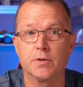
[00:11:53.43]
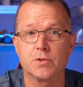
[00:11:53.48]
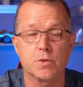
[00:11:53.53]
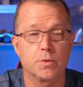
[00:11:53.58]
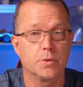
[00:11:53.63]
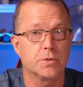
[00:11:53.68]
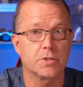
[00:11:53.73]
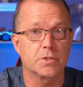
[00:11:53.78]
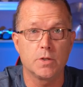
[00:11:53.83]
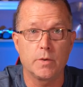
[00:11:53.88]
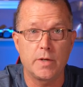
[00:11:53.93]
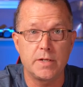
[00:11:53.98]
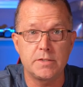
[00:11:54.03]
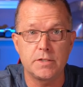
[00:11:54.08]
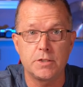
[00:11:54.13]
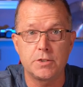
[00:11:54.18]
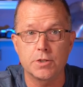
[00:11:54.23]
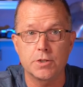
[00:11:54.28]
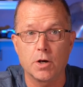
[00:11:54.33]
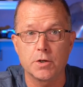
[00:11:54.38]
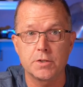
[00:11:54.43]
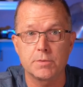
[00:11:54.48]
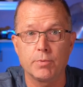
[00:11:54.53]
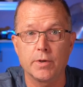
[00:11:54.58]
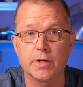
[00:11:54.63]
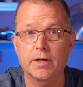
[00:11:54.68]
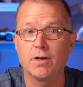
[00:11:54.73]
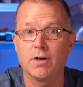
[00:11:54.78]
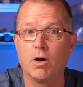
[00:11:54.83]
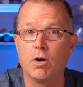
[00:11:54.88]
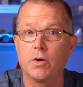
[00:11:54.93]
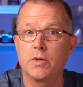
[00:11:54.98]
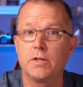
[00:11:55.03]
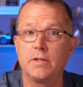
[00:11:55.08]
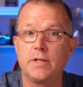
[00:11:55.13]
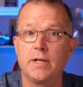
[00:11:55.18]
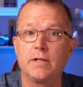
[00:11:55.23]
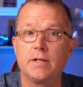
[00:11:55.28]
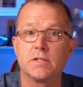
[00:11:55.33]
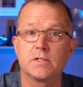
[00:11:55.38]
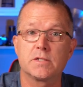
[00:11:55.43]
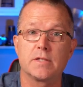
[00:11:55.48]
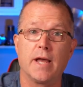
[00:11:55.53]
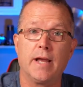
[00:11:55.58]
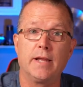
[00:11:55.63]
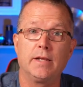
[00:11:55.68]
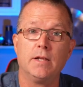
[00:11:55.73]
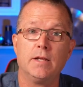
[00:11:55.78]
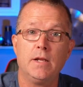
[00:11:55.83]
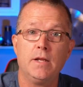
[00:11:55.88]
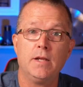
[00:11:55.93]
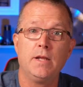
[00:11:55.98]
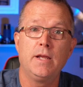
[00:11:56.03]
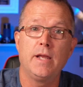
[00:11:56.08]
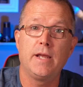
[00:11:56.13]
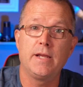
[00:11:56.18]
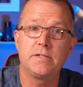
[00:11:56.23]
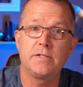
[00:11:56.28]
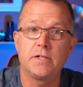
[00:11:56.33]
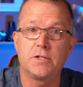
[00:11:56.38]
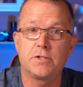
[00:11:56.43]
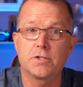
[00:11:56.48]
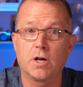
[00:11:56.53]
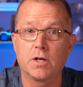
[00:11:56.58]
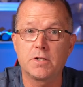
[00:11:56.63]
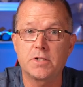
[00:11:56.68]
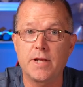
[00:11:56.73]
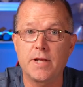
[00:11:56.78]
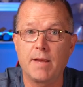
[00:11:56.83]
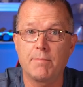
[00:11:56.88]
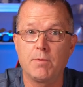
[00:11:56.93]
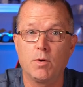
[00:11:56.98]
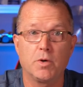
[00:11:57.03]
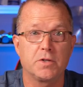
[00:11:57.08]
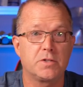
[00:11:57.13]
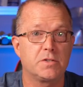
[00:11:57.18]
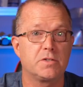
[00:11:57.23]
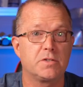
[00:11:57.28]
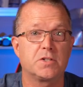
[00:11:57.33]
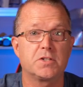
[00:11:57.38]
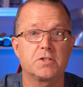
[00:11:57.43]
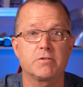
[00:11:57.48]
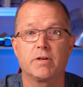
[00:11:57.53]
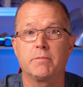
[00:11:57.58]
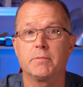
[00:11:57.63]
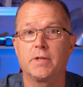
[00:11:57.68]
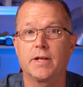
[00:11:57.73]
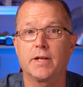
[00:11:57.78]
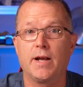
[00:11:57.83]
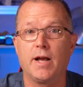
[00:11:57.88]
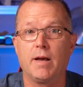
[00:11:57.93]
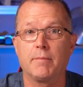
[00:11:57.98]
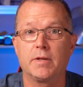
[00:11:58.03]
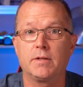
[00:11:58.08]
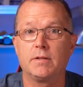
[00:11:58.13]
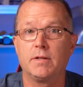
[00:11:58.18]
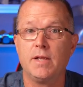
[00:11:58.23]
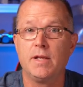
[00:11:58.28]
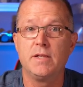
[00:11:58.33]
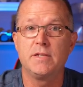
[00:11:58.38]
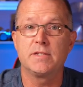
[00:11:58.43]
So there's no AC charge brick. All you need is that AC charge cable, which is extremely common.